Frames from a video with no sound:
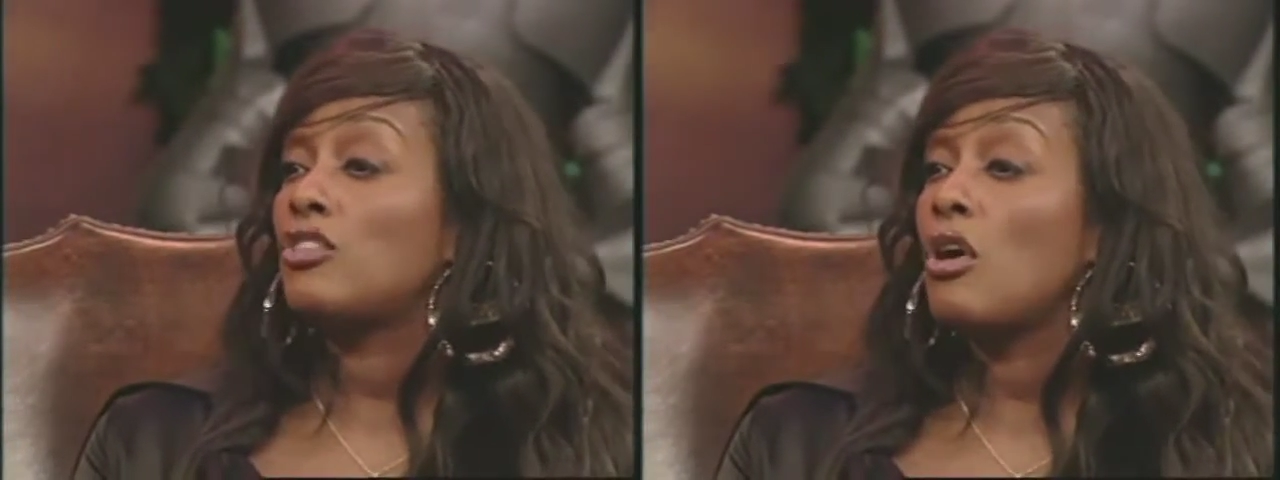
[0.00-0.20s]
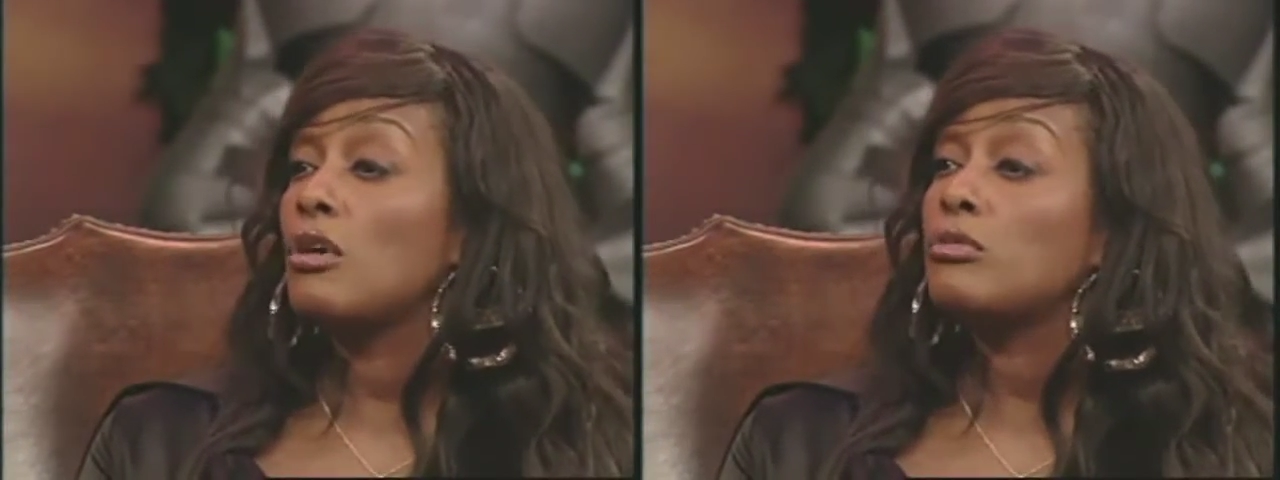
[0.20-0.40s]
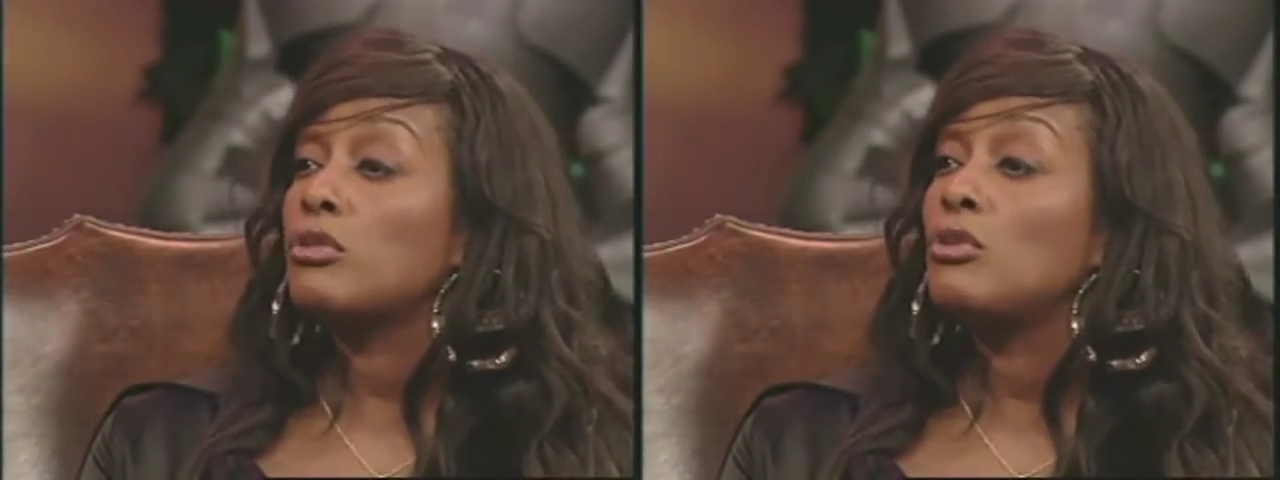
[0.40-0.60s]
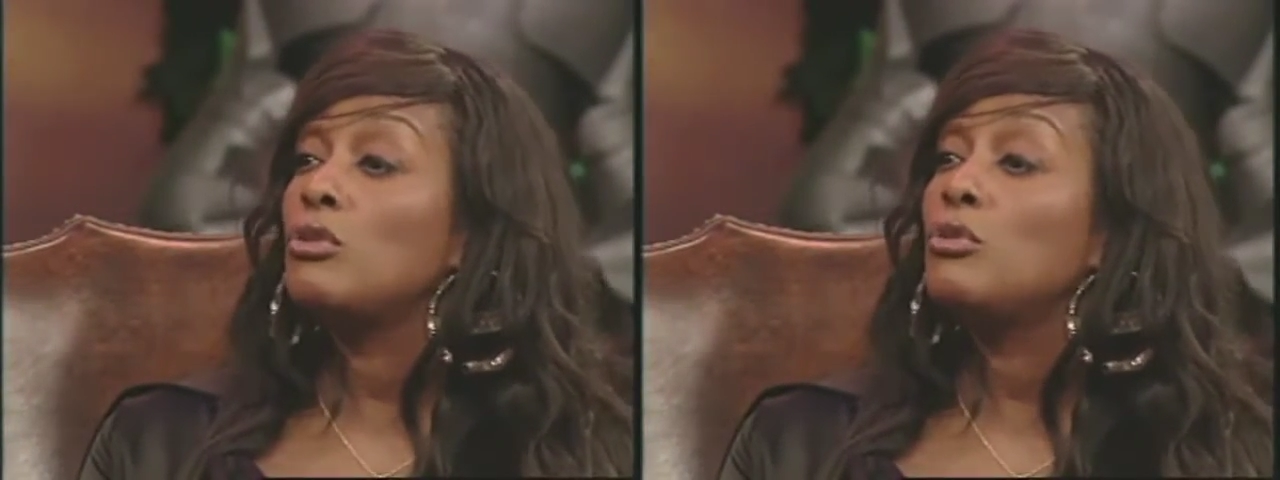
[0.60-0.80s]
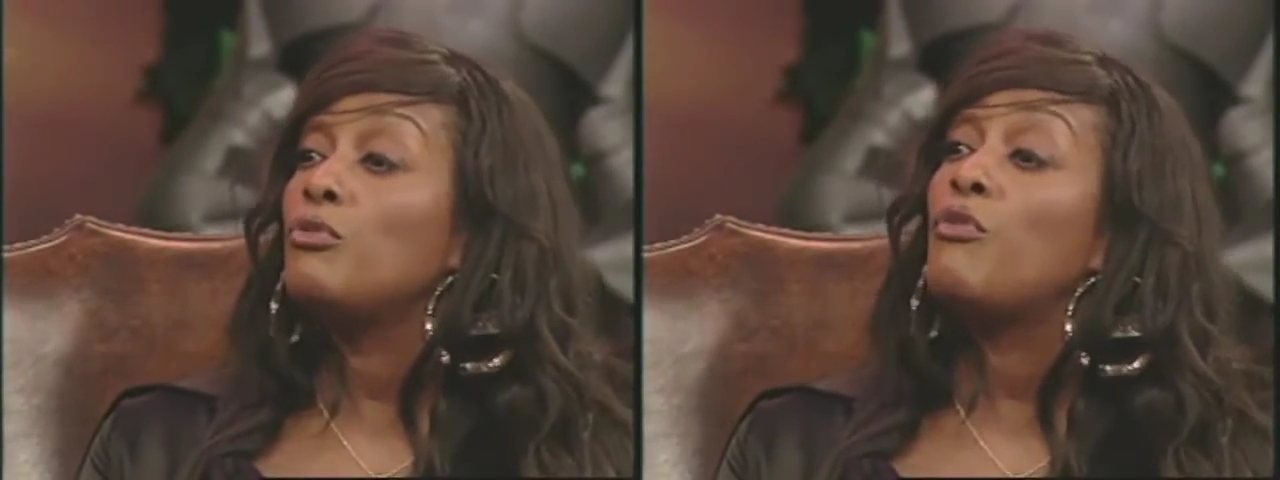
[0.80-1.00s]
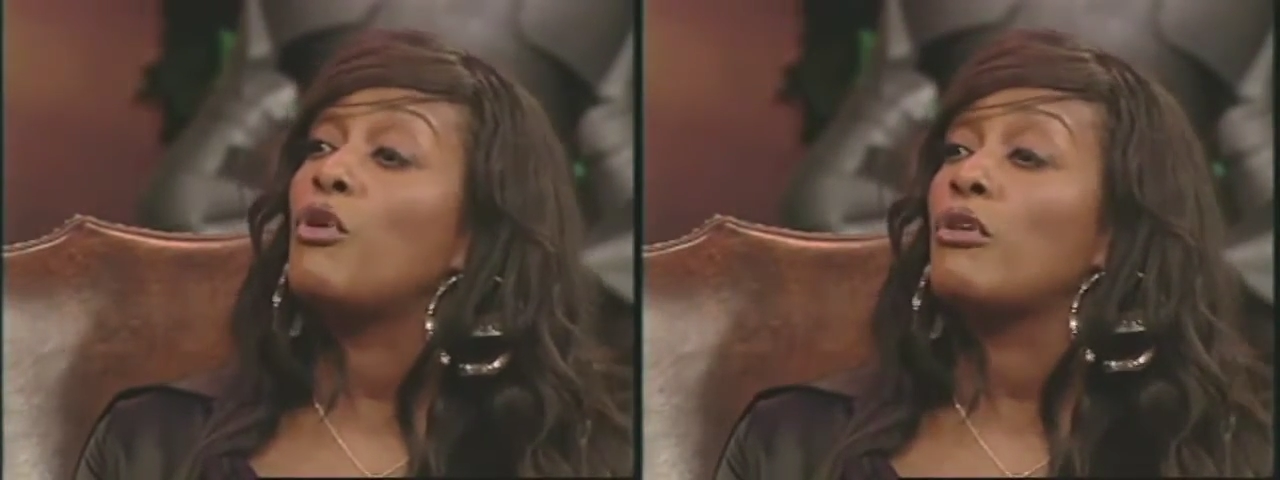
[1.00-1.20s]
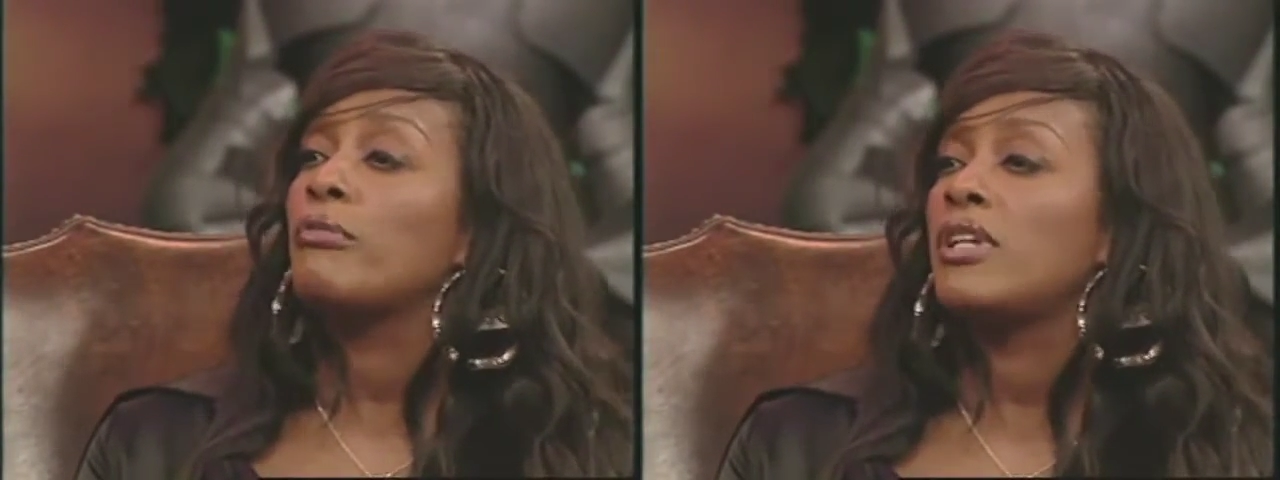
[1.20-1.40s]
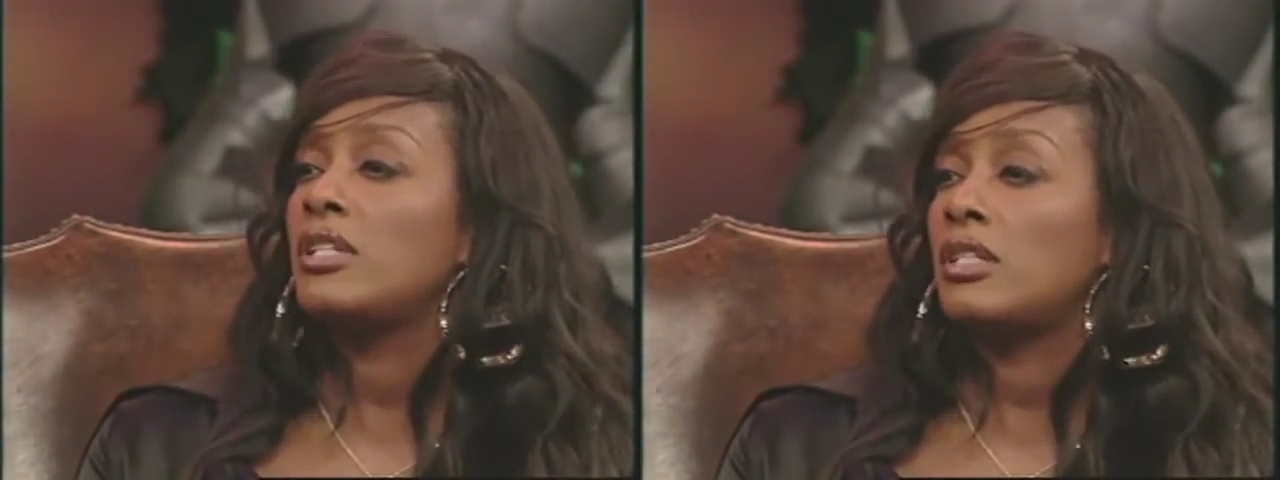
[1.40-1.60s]
Charm School for a
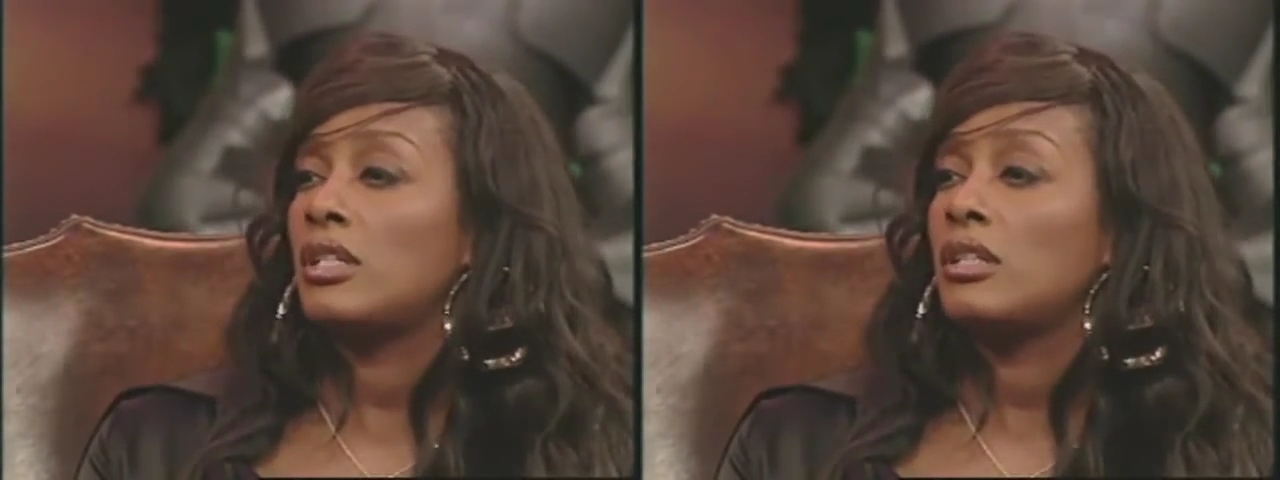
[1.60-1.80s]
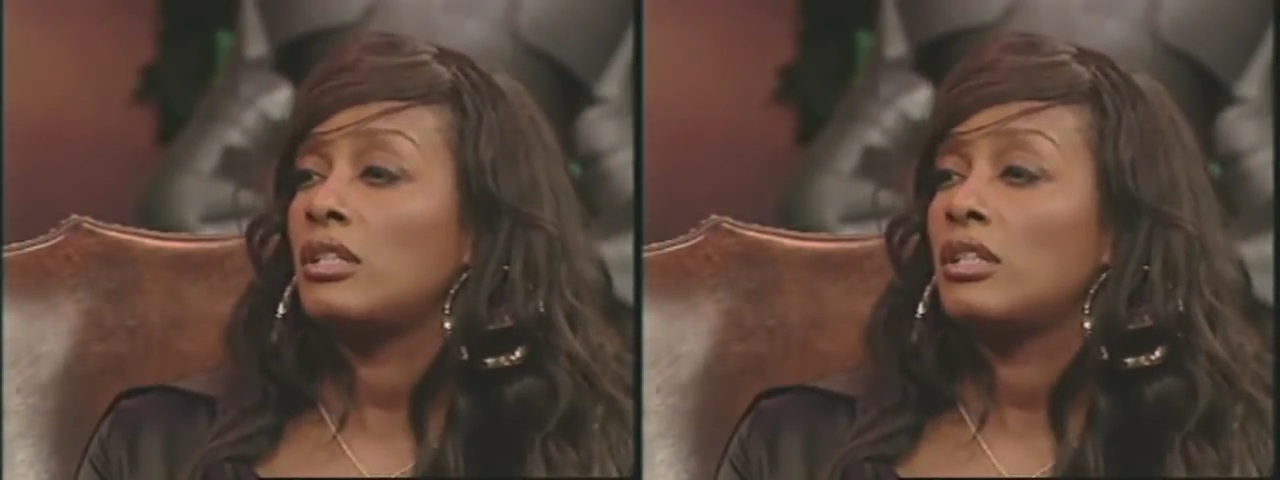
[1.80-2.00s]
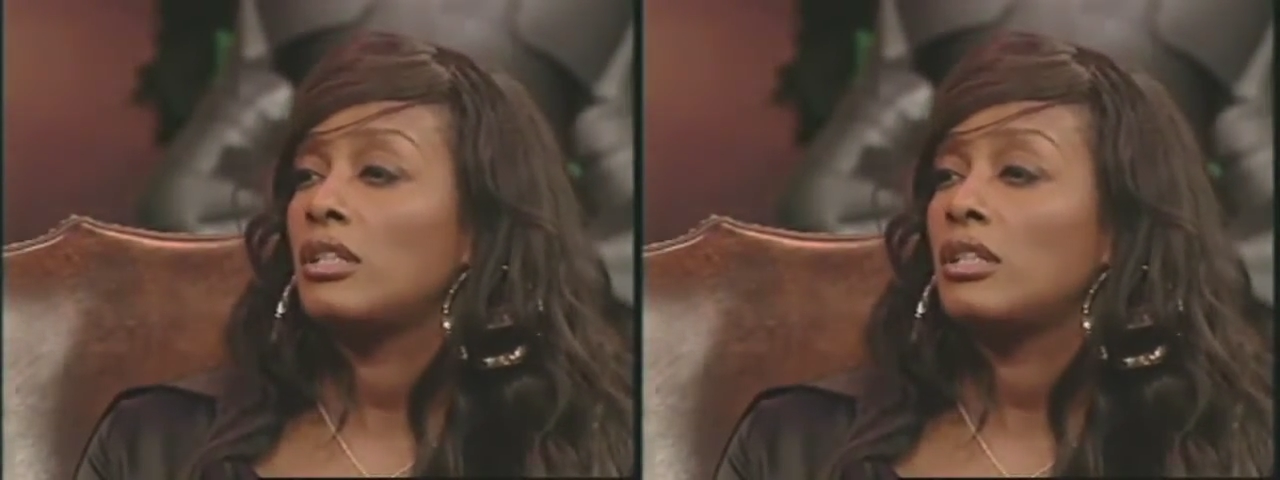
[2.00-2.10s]
reason.